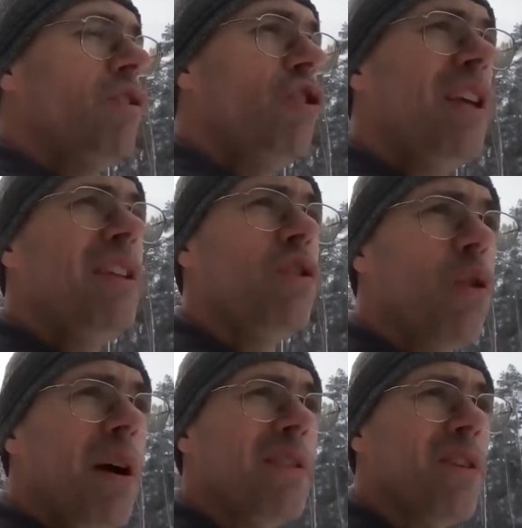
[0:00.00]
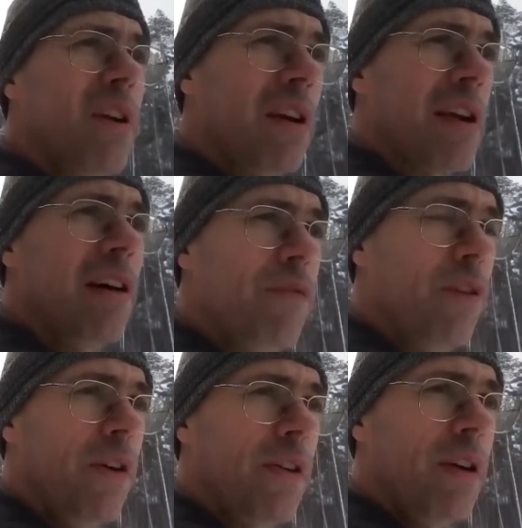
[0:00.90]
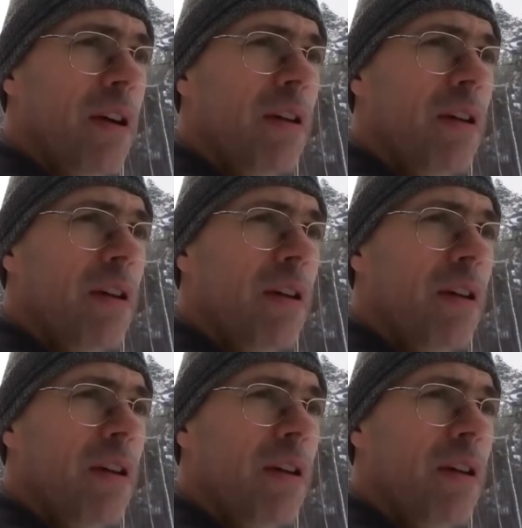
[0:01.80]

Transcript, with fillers: She enjoys a little comfort